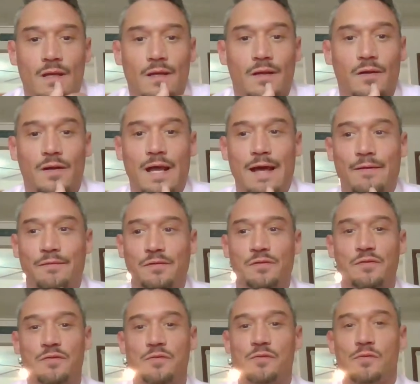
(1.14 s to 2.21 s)
Good
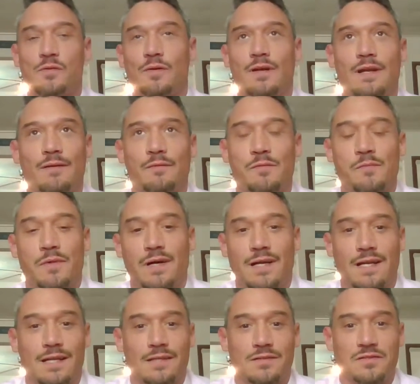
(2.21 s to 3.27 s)
afternoon,
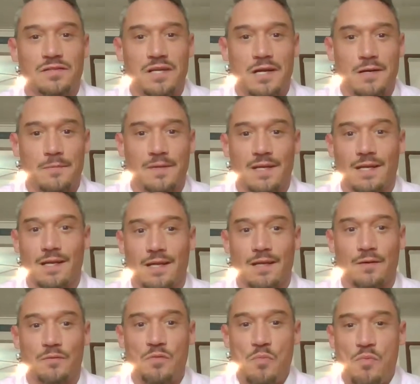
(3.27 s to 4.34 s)
everybody. It's Jeremy
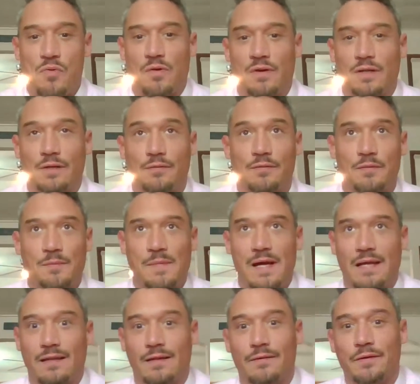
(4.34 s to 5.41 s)
again, reporting from
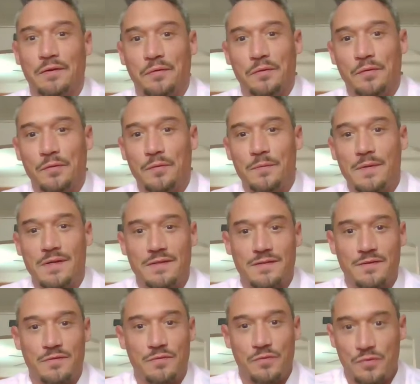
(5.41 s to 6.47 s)
my living room as
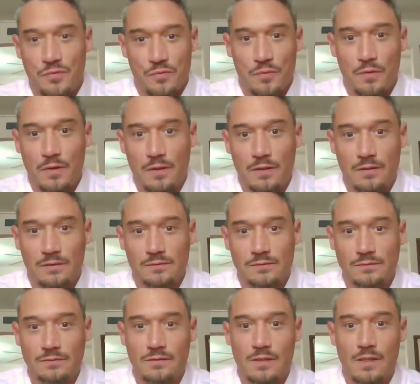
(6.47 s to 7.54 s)
usual.
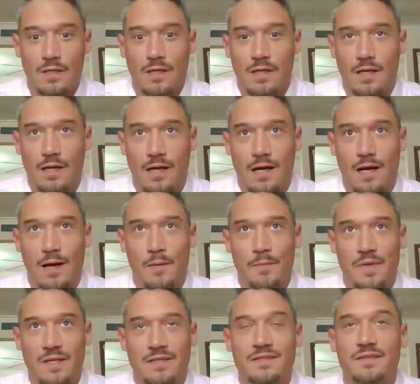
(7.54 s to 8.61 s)

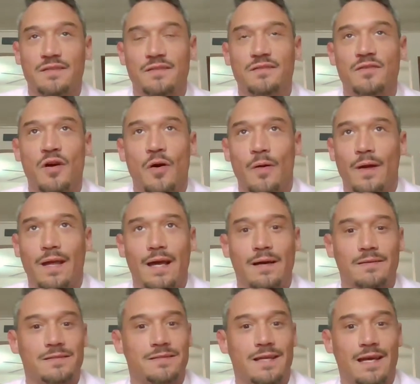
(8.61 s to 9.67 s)
It's snowing
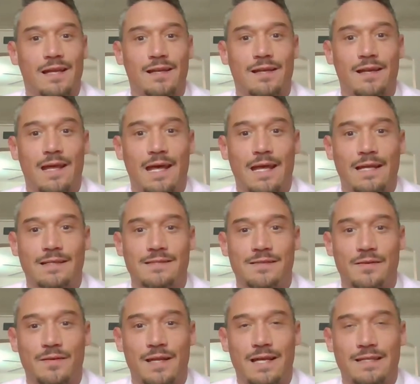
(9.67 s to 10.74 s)
outside today,
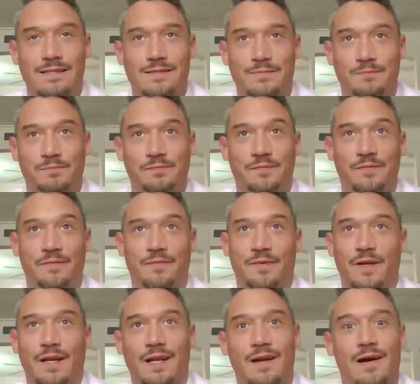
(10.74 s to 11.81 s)
so that's
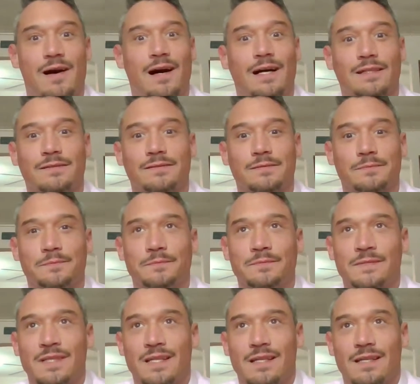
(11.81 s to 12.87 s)
freaking awesome.
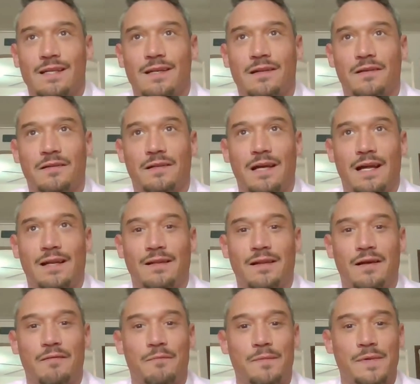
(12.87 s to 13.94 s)
Gotta
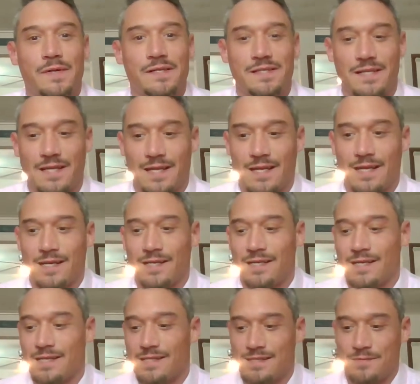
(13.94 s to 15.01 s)
love Michigan
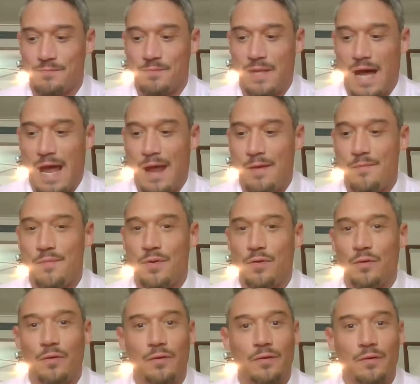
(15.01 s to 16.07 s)
and its
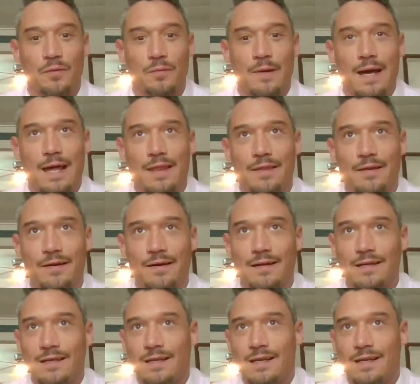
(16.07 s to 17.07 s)
bipolar weather.